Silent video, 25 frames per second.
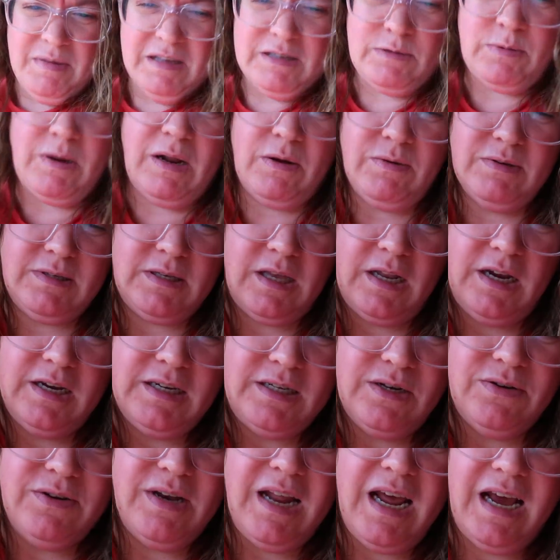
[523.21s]
that's what I was gonna
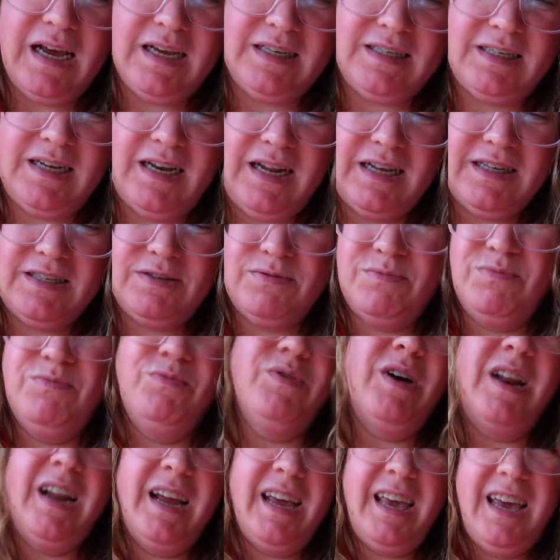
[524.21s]
do next, and that's
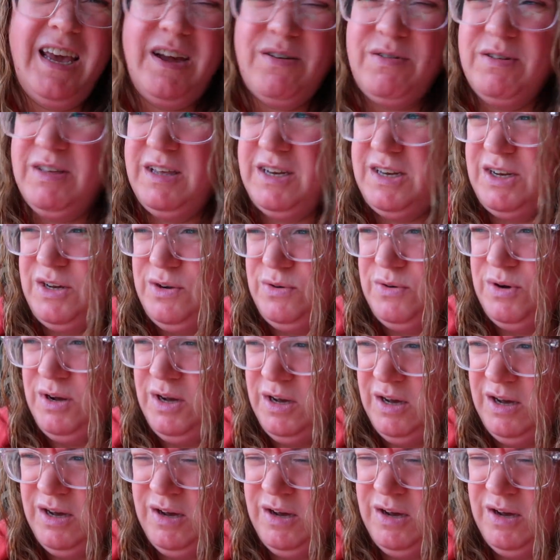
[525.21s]
what I can't really do